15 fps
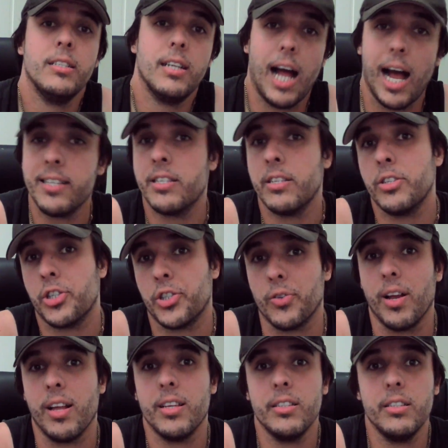as an
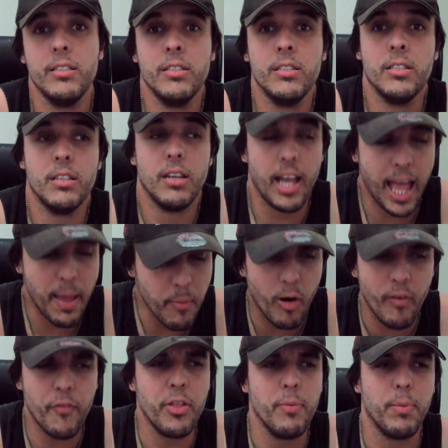Australian, am
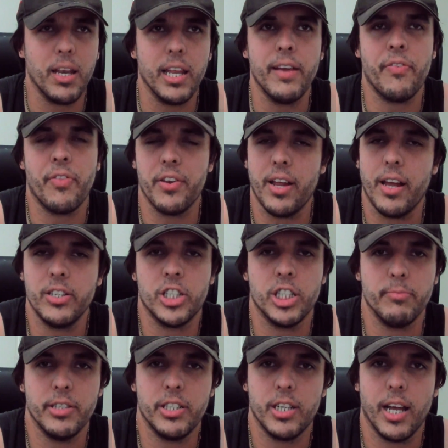of the belief the date
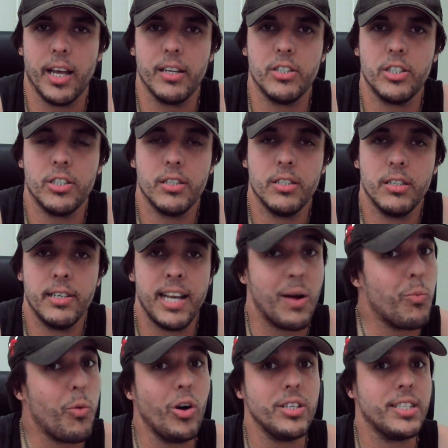should be changed.
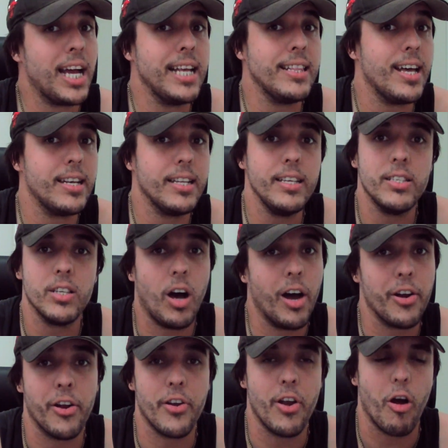Now, what date that is, I
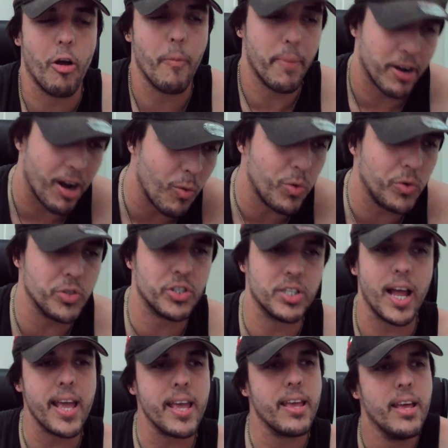don't know. But I will
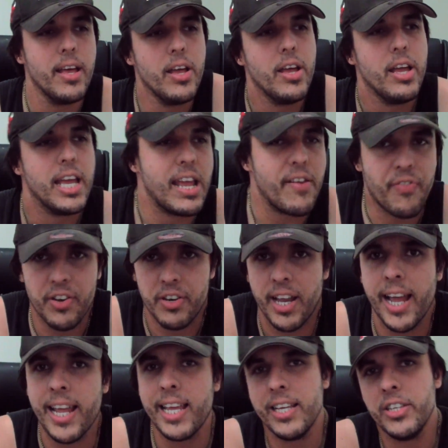say, if the
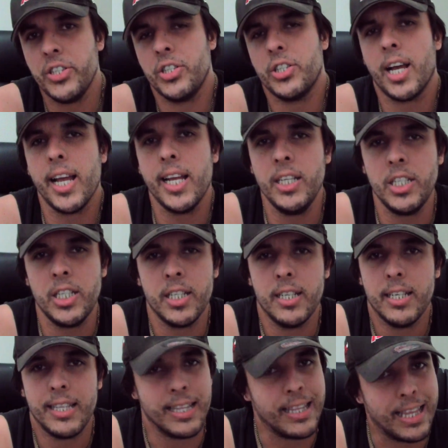date is changed,
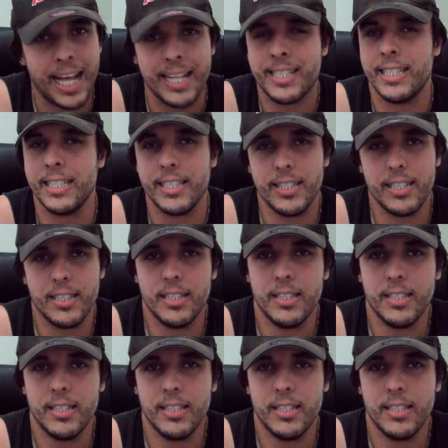that's it.